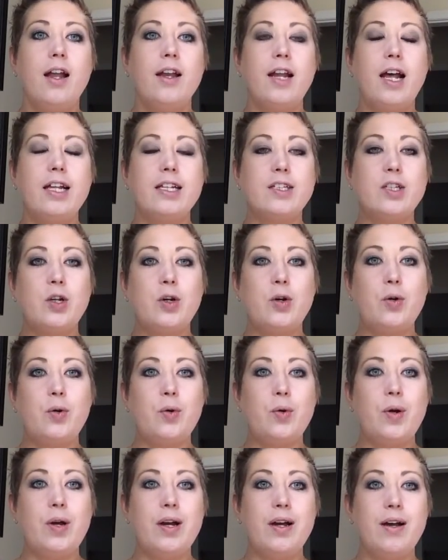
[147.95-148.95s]
not
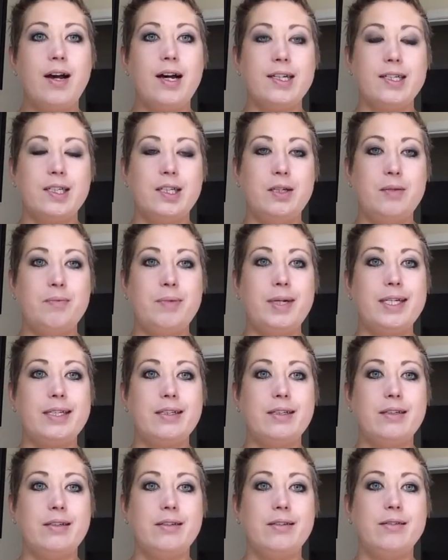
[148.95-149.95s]
so hustle and
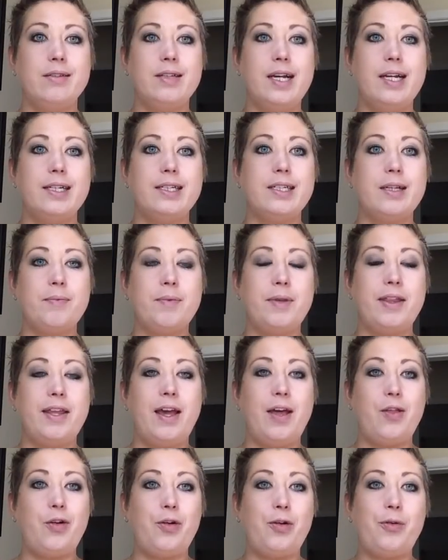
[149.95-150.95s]
bustle as some of the
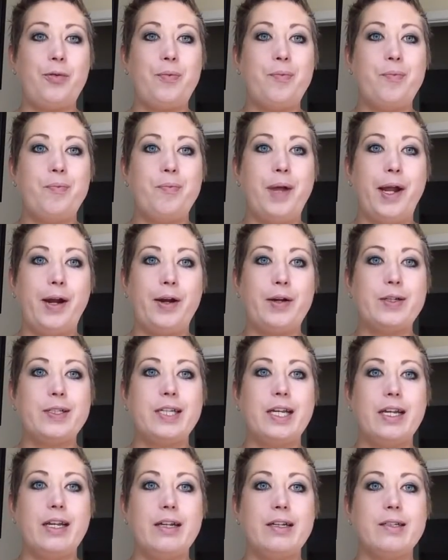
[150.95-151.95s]
other bigger
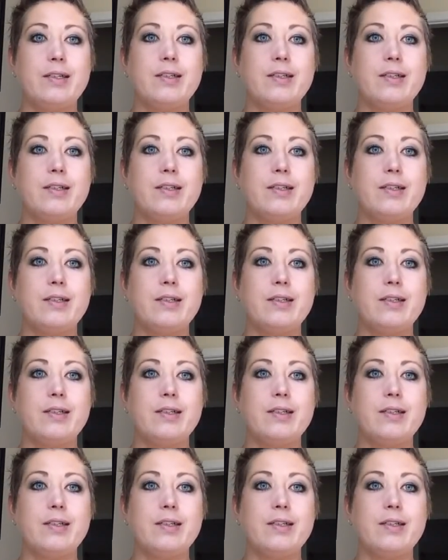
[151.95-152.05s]
cities.